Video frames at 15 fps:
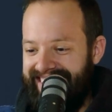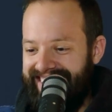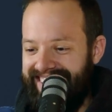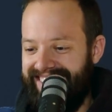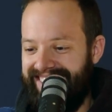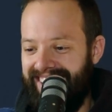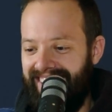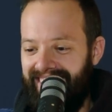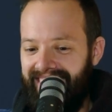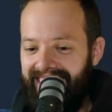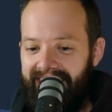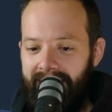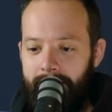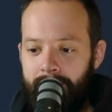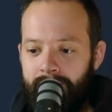So,
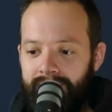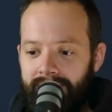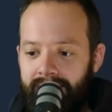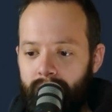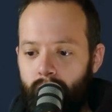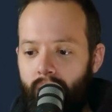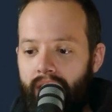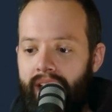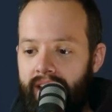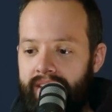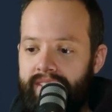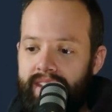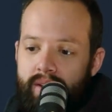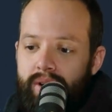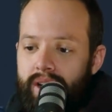
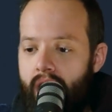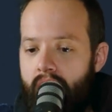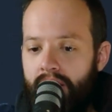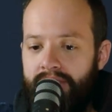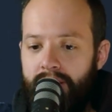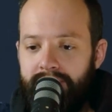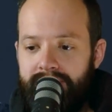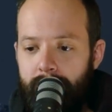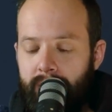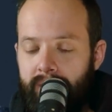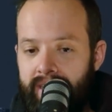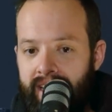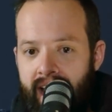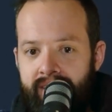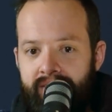and they would
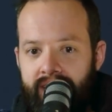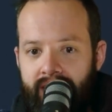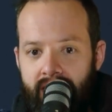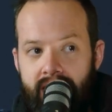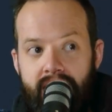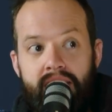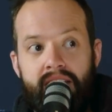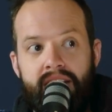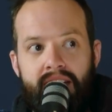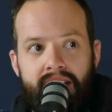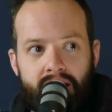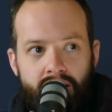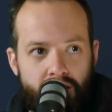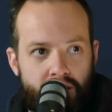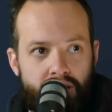typically have like a hidden
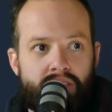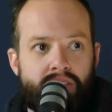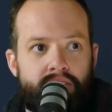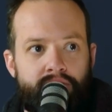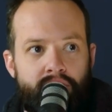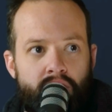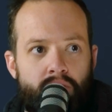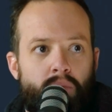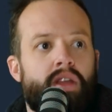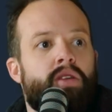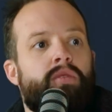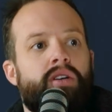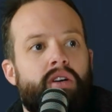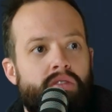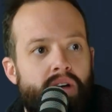area in the phone where you
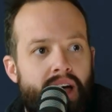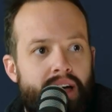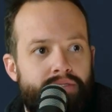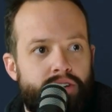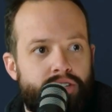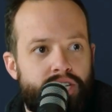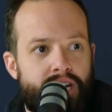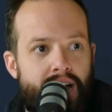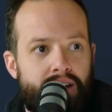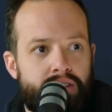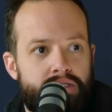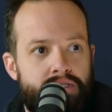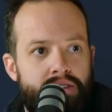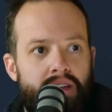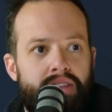would go have your
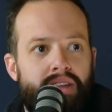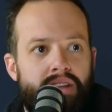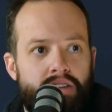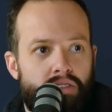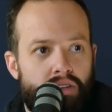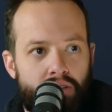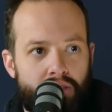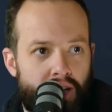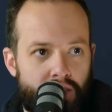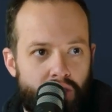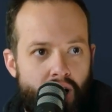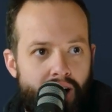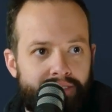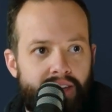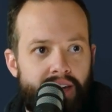chats, and then you could like
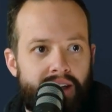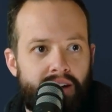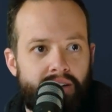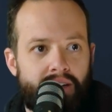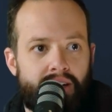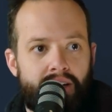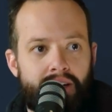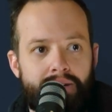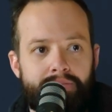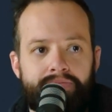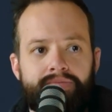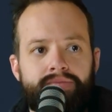lock that area up.